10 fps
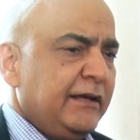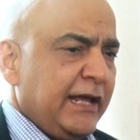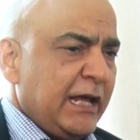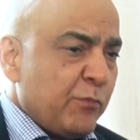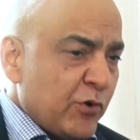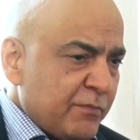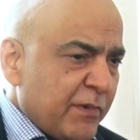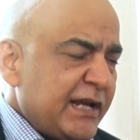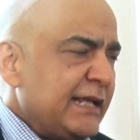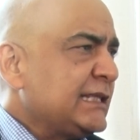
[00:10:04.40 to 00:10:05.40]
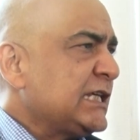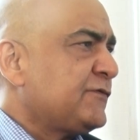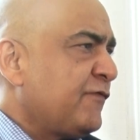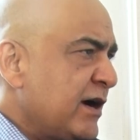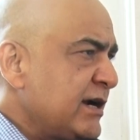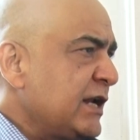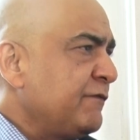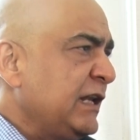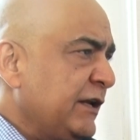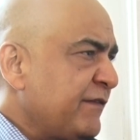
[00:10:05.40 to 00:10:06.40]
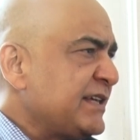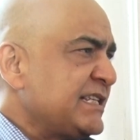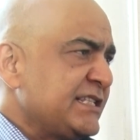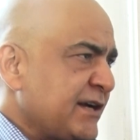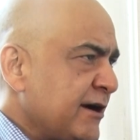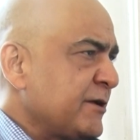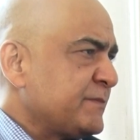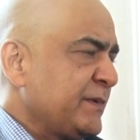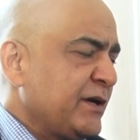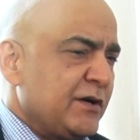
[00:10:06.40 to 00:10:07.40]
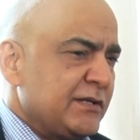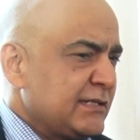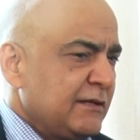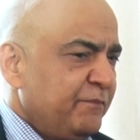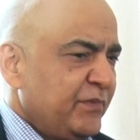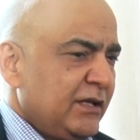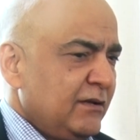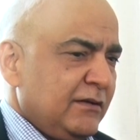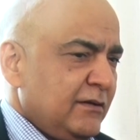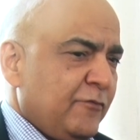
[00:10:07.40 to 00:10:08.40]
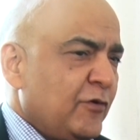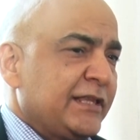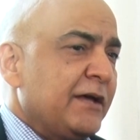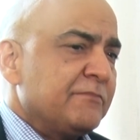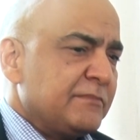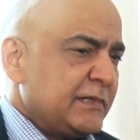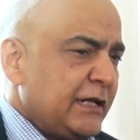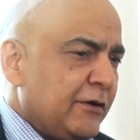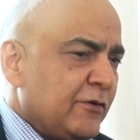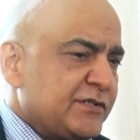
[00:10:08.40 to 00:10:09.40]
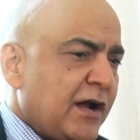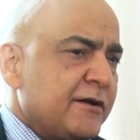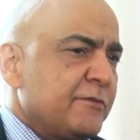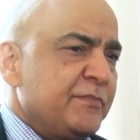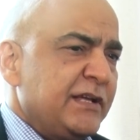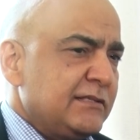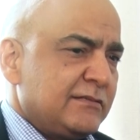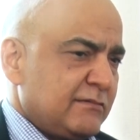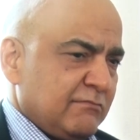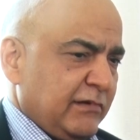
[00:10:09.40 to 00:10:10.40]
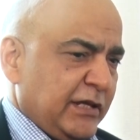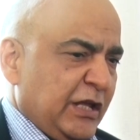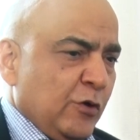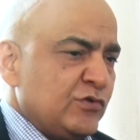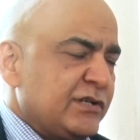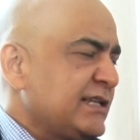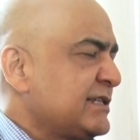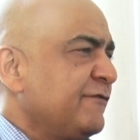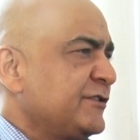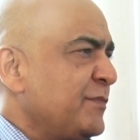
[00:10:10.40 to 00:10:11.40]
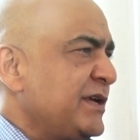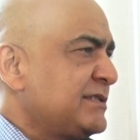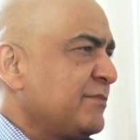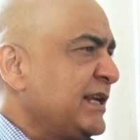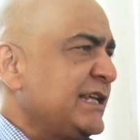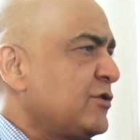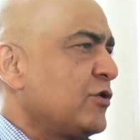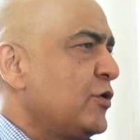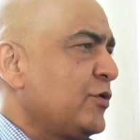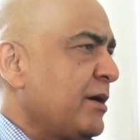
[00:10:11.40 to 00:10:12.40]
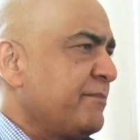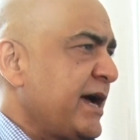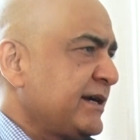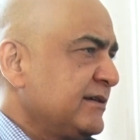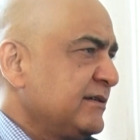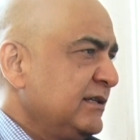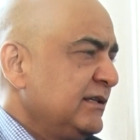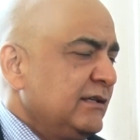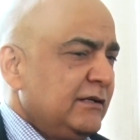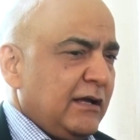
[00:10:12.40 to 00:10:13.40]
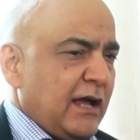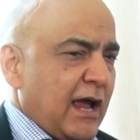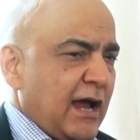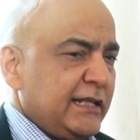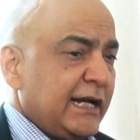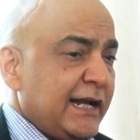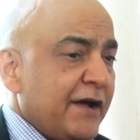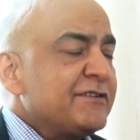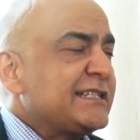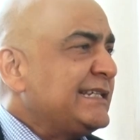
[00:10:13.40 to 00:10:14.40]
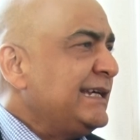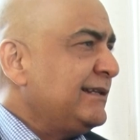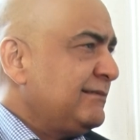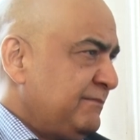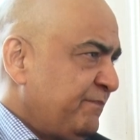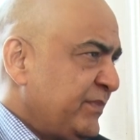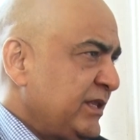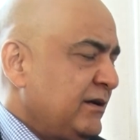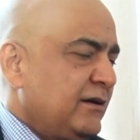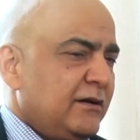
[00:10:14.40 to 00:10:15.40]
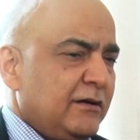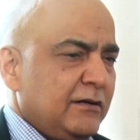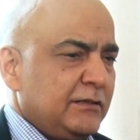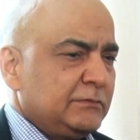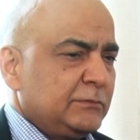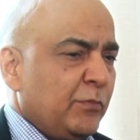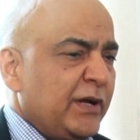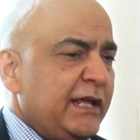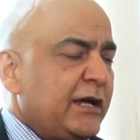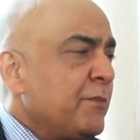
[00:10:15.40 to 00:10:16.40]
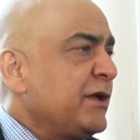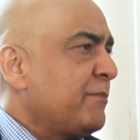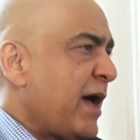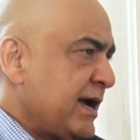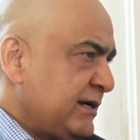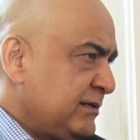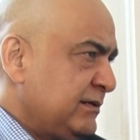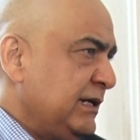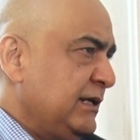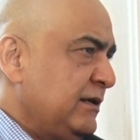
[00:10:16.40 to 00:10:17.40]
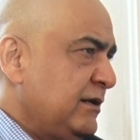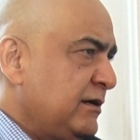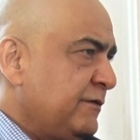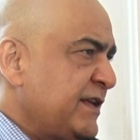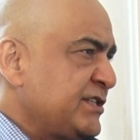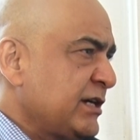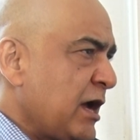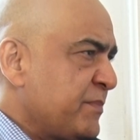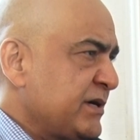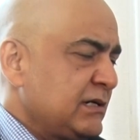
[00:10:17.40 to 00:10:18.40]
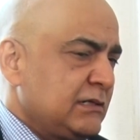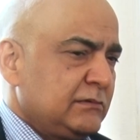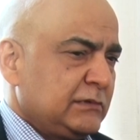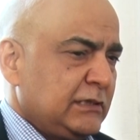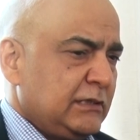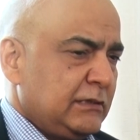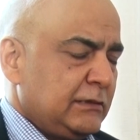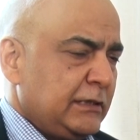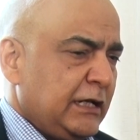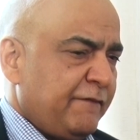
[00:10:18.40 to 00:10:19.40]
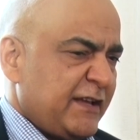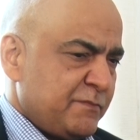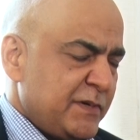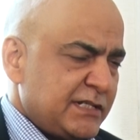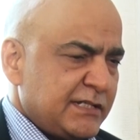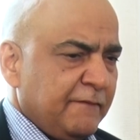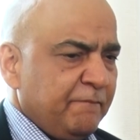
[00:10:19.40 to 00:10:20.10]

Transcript: hey, put money in this fund and we'll invest in startups, because for them, startup means huge risk, which means money is not going to come back. And they'd never seen money coming back in venture capital investments.